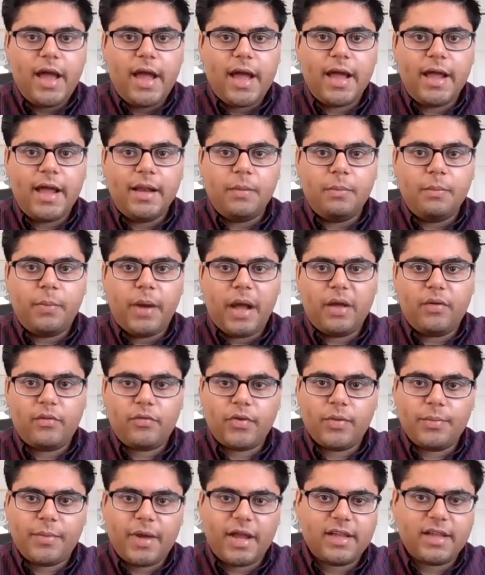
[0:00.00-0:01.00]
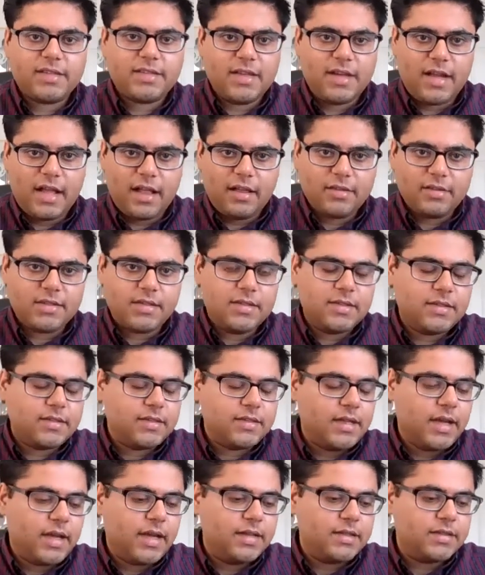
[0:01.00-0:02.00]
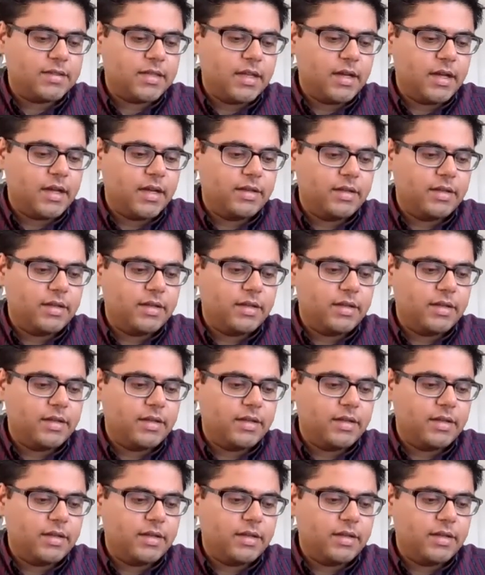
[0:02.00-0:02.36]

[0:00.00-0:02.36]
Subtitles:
and bioinformatics analysis has